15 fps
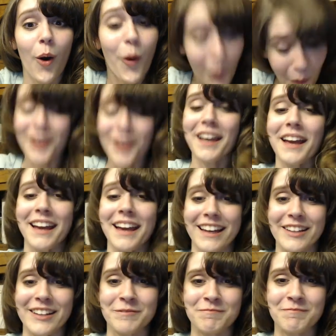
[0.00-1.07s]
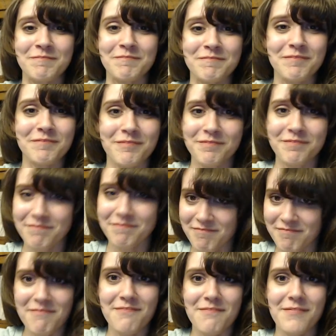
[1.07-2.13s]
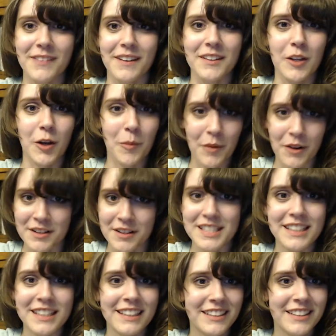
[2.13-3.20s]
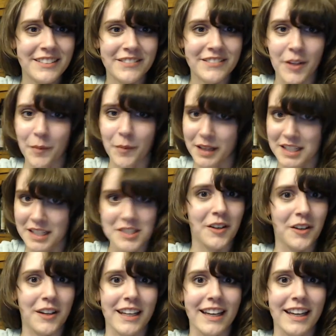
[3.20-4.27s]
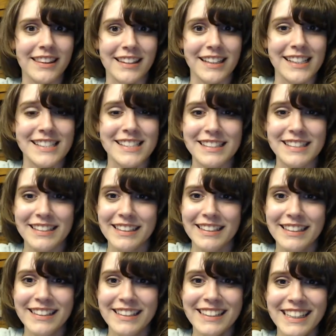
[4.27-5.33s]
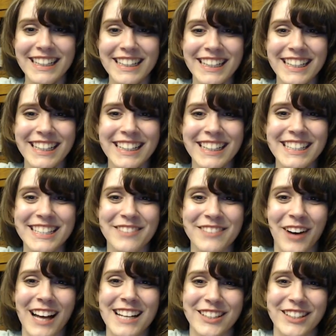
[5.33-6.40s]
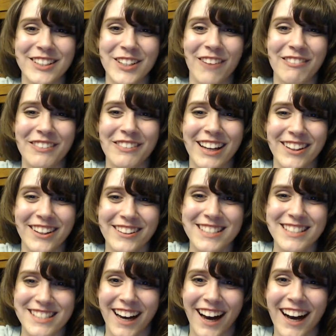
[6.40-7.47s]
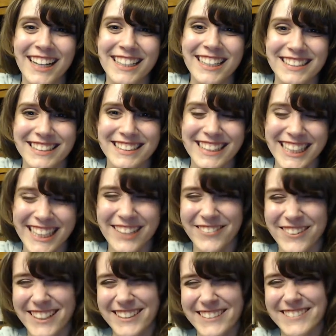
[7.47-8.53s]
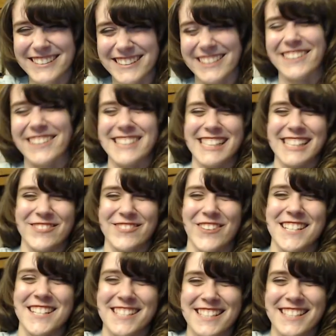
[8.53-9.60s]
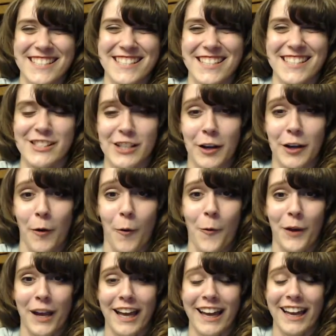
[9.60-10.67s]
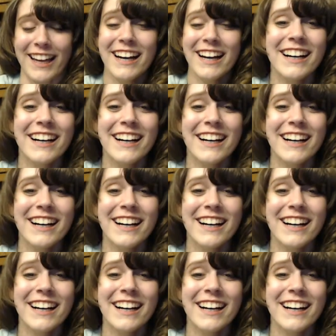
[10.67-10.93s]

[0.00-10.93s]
Okay. No mercy from Gintoki at this. Shinpachi and Nobume look shocked. Even Utsuro's expression is just like, okay.